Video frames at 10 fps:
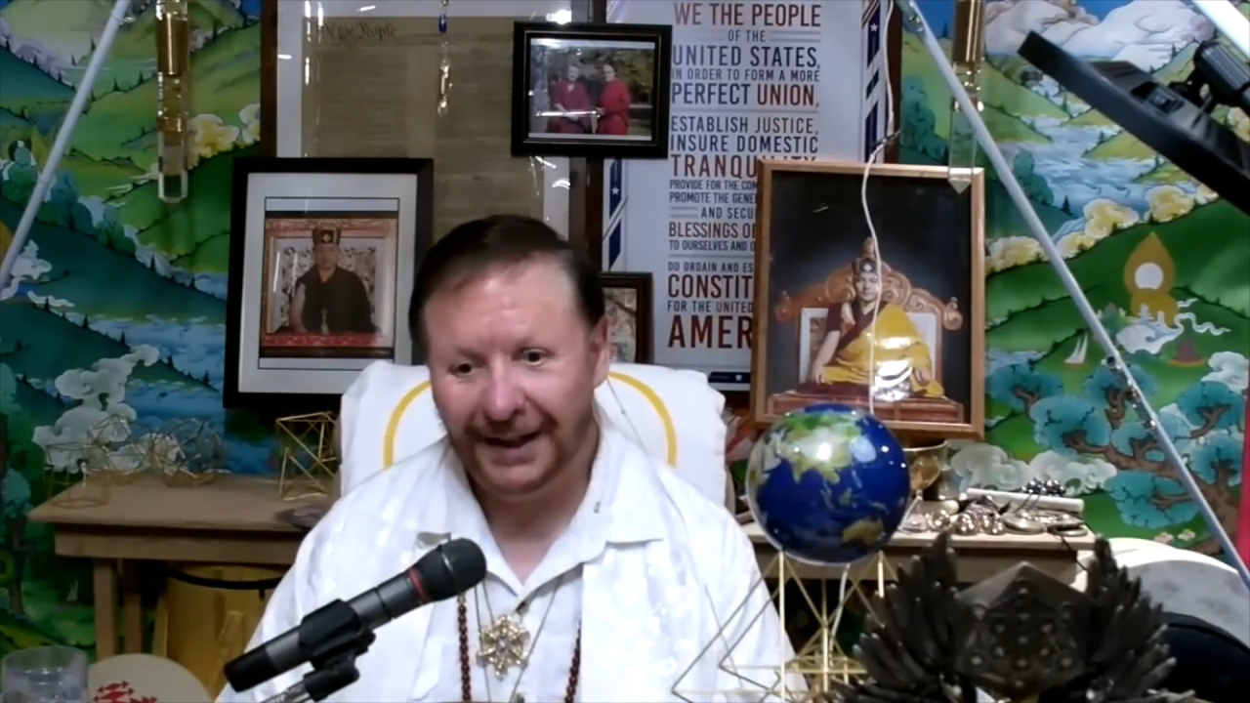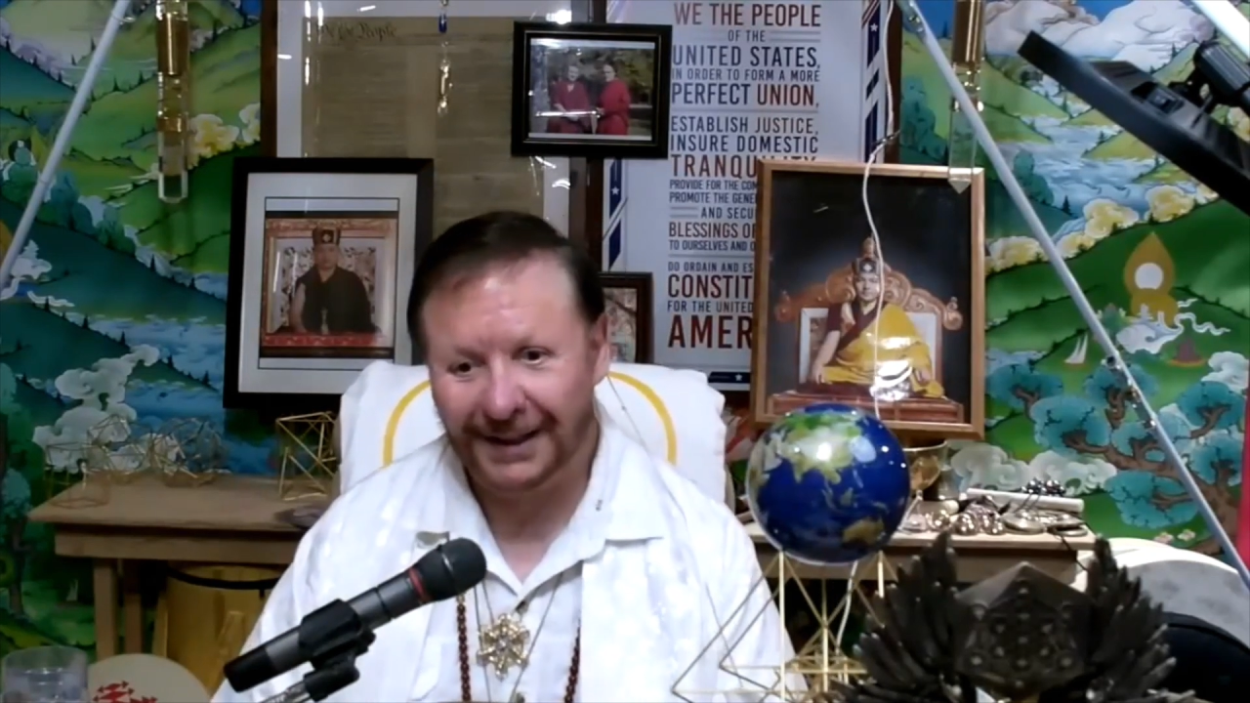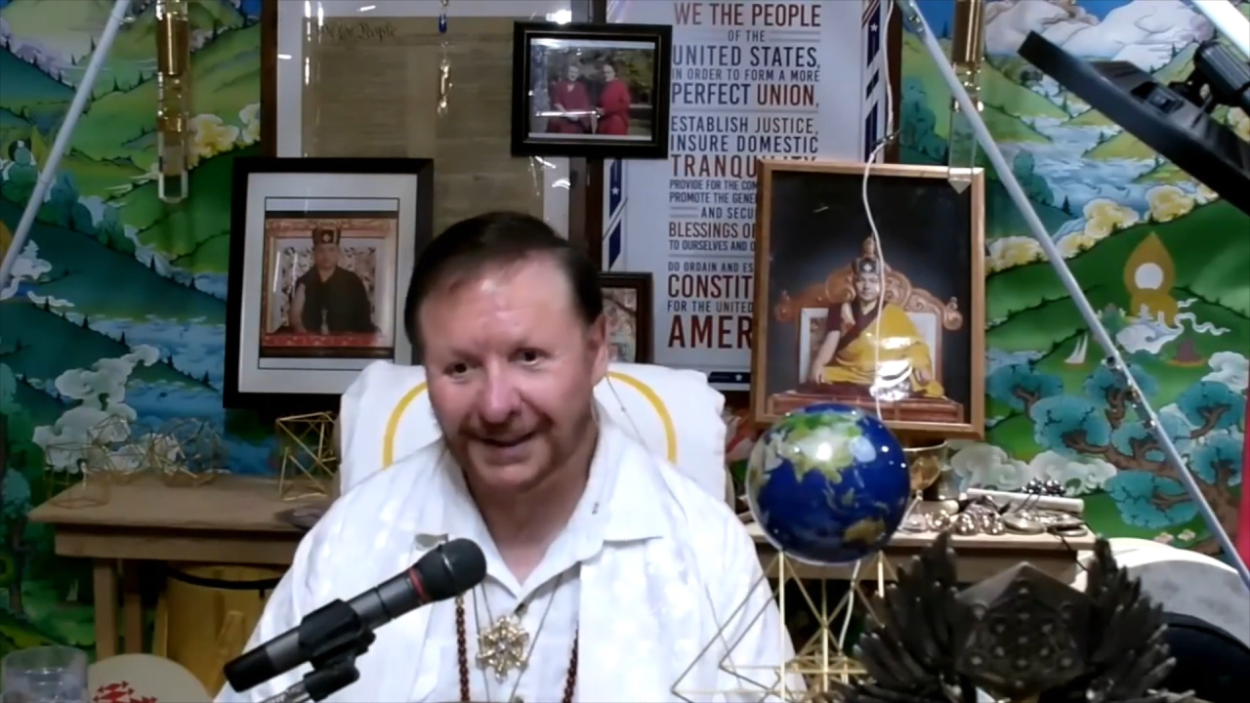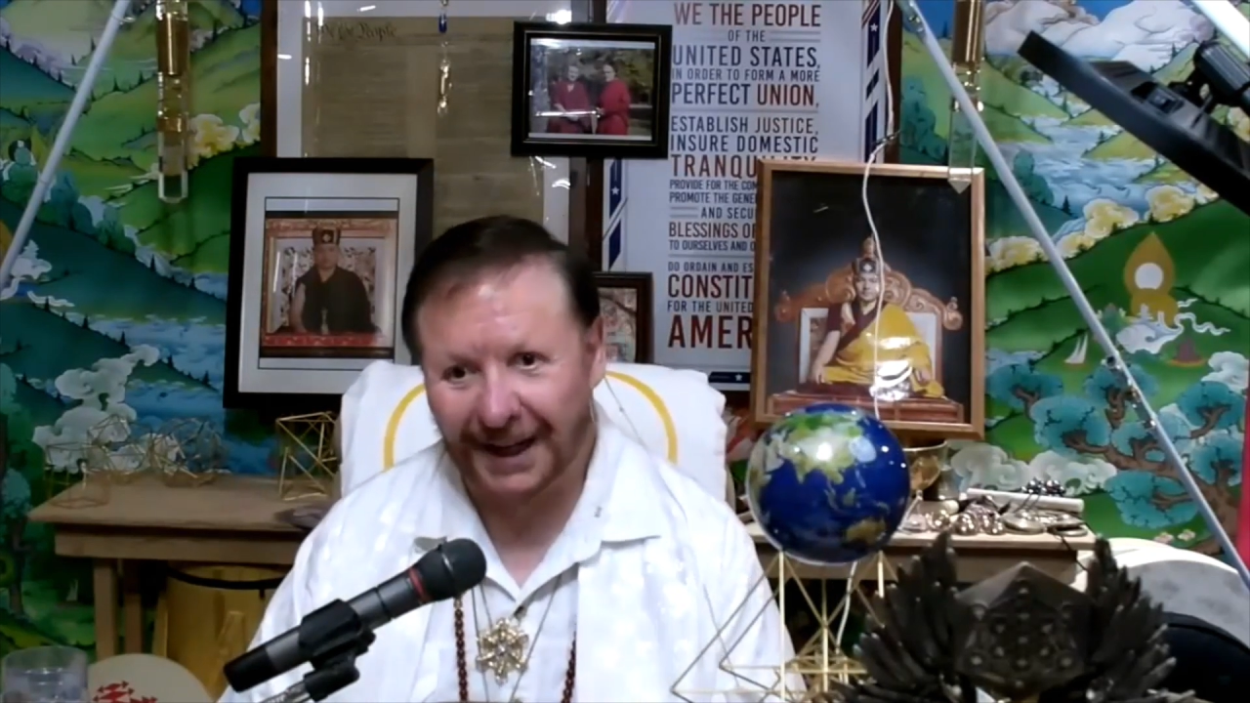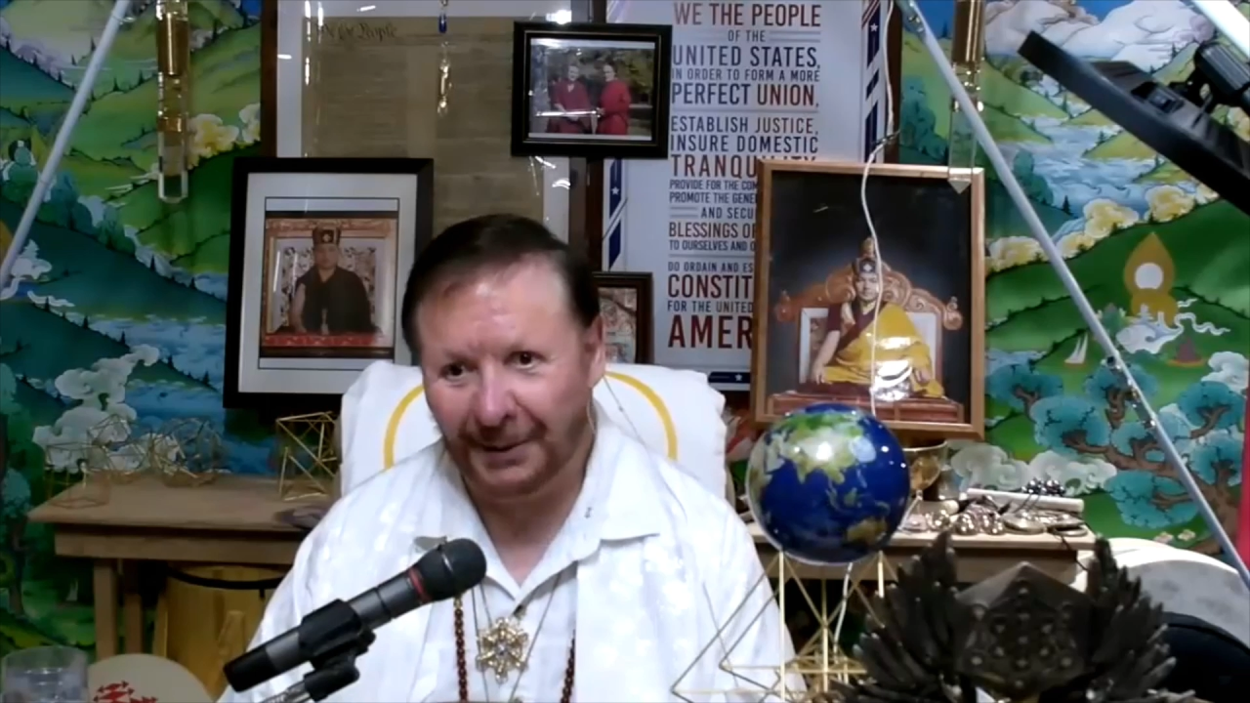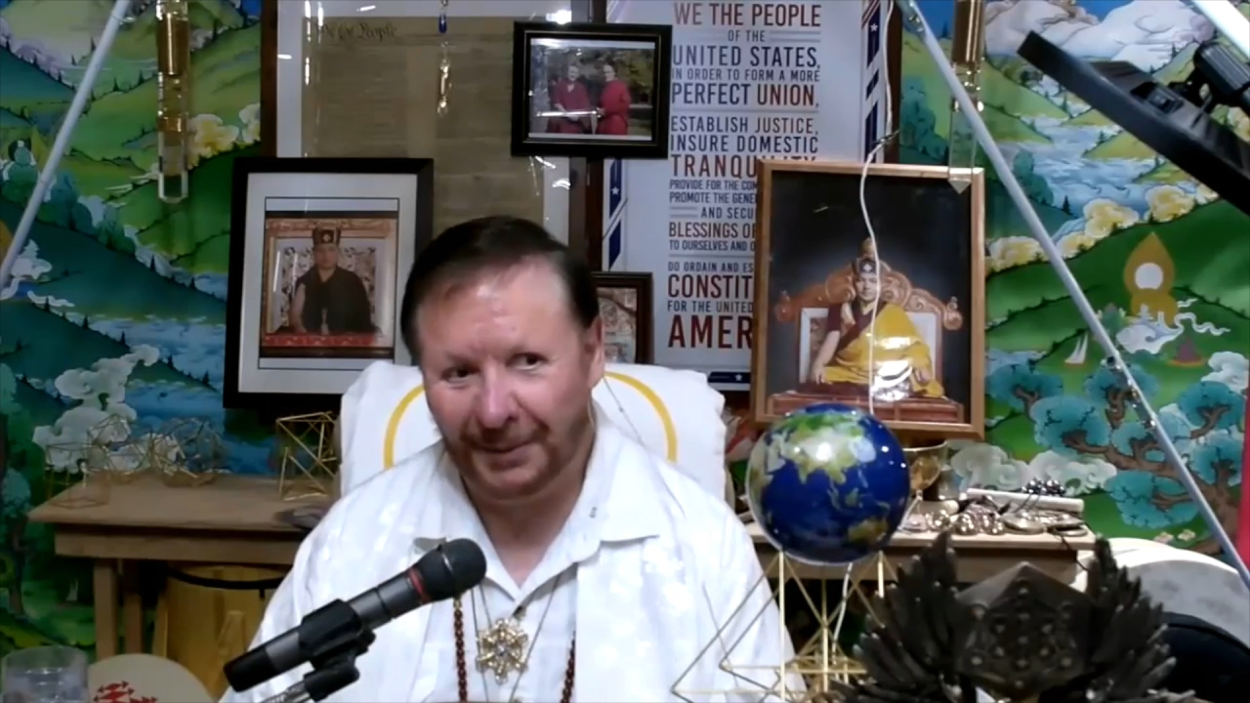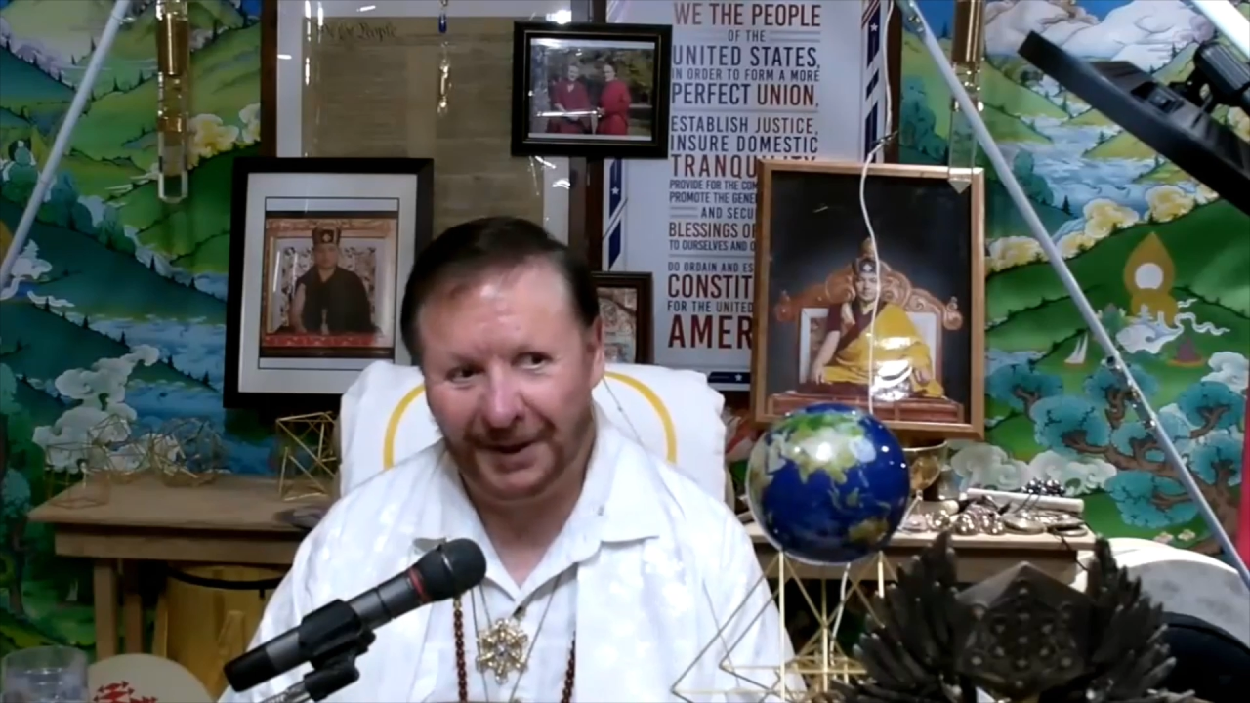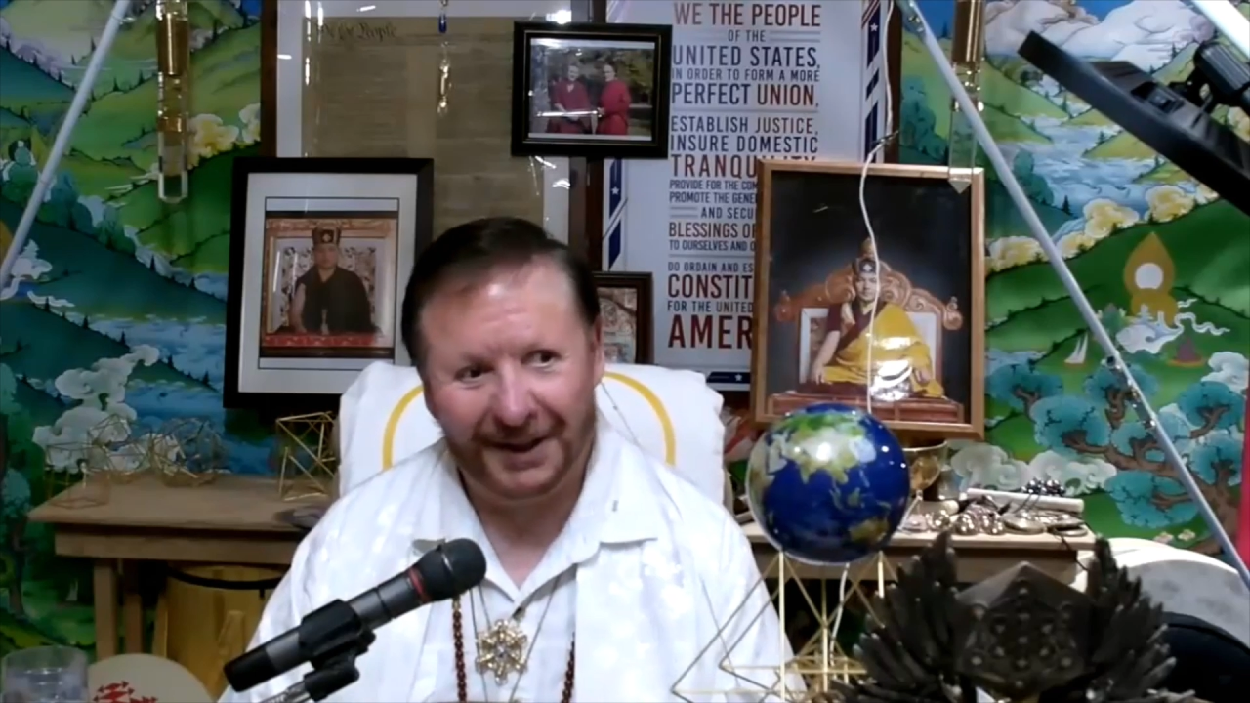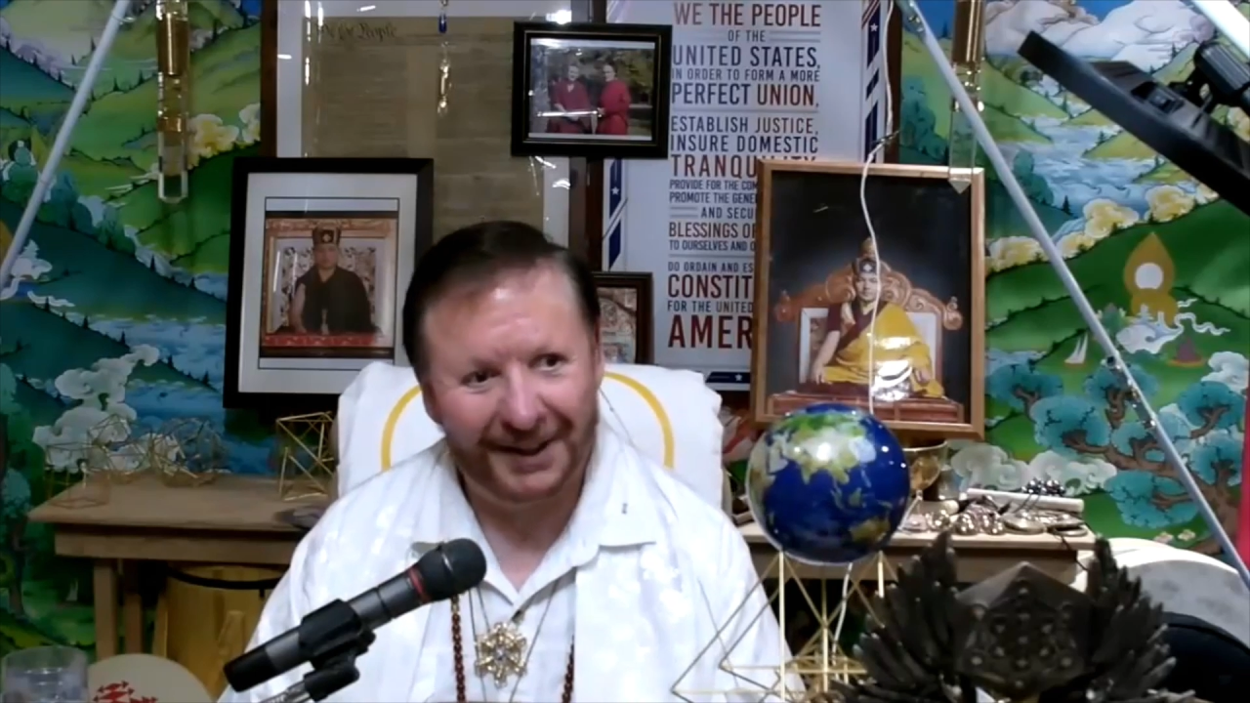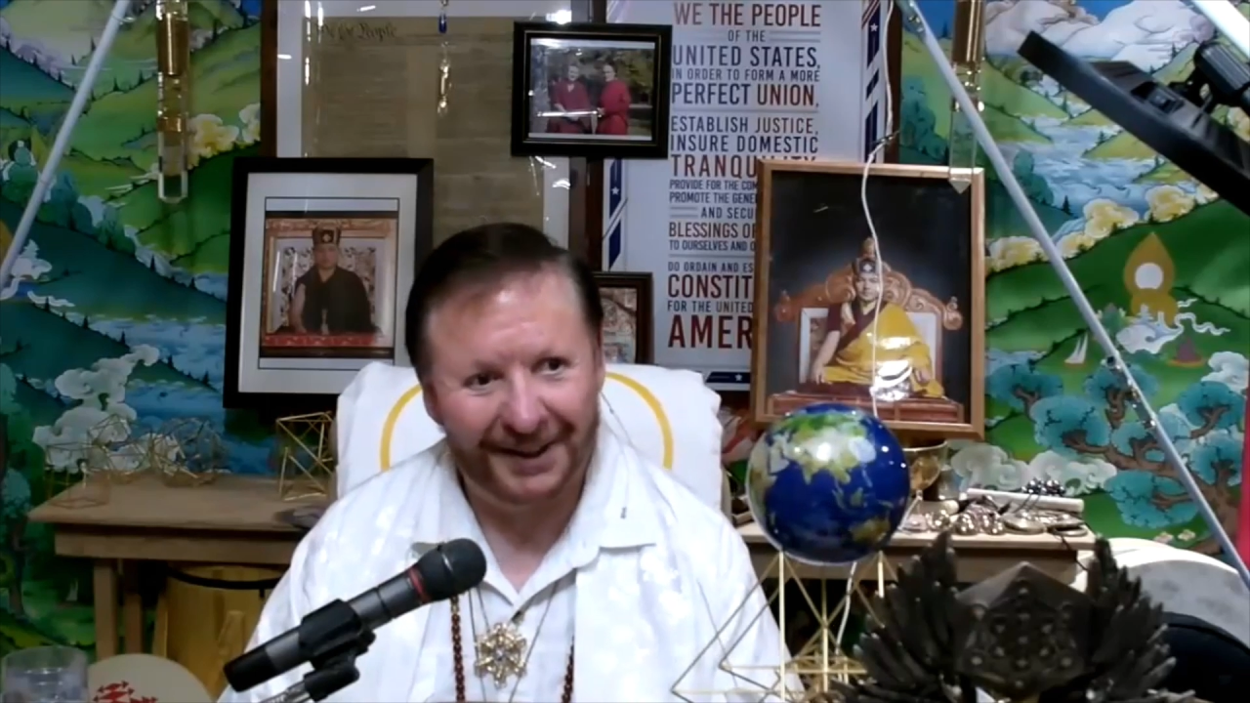
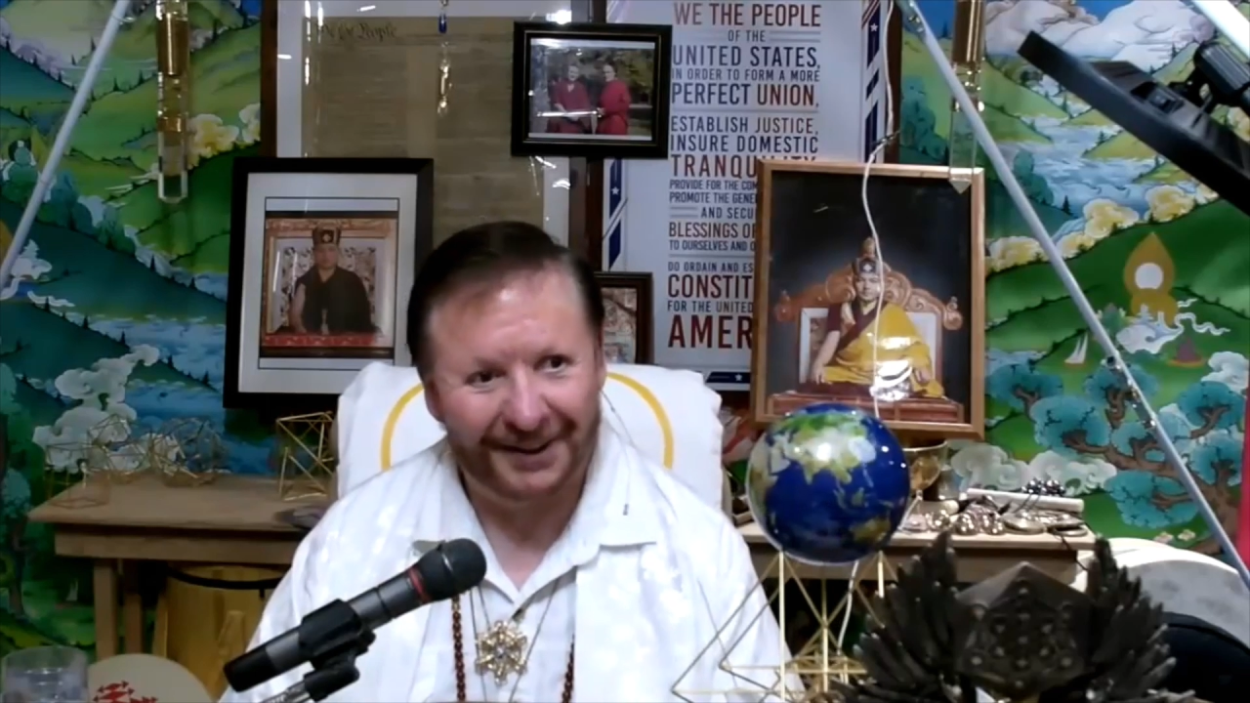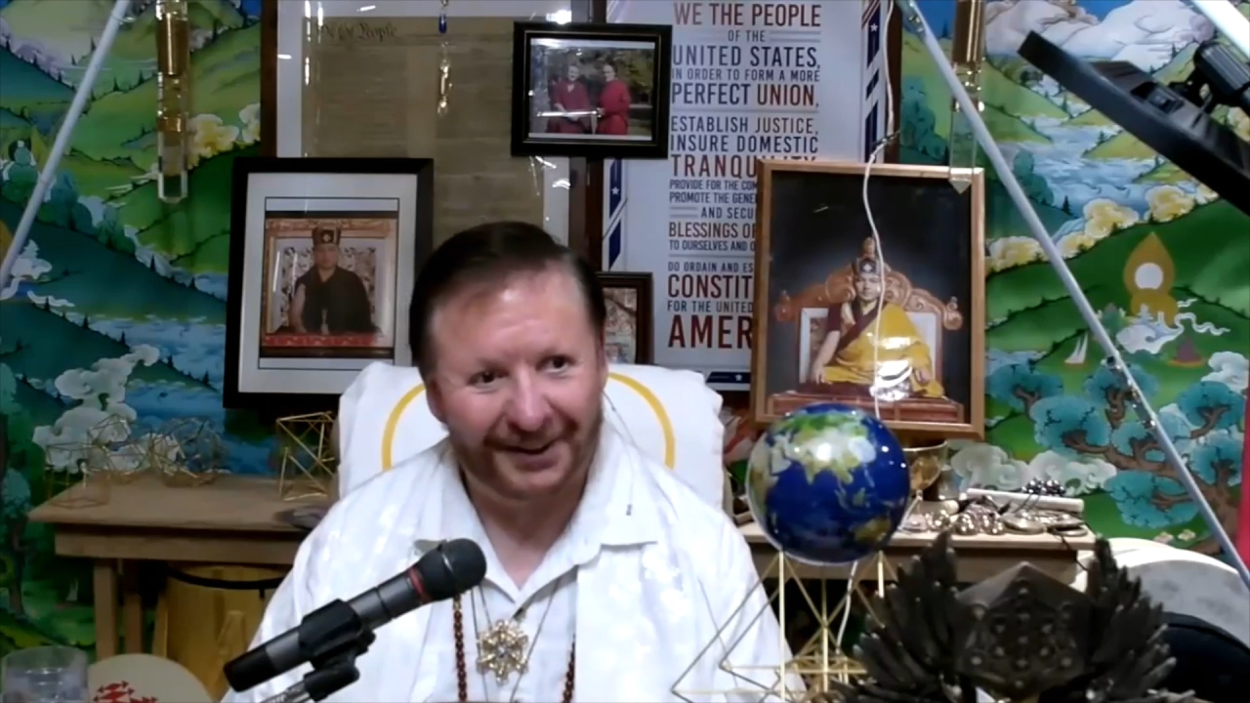excitement,